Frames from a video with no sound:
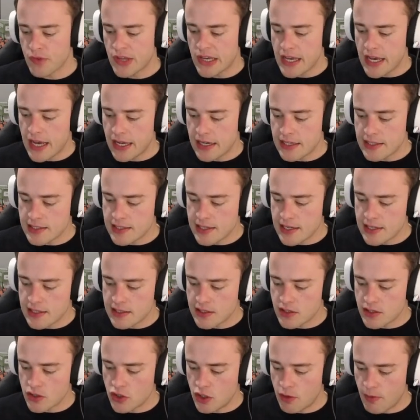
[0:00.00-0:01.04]
And it
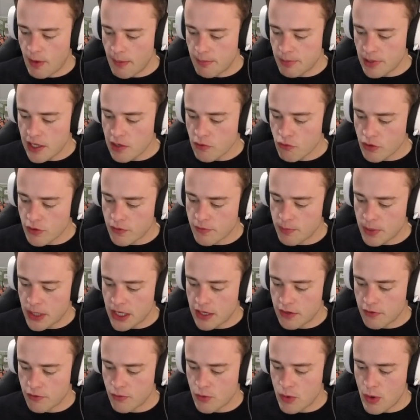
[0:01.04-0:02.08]
says you may play
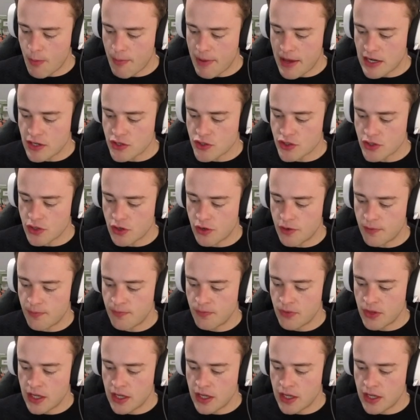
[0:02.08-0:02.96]
Riftbind from your banished zone.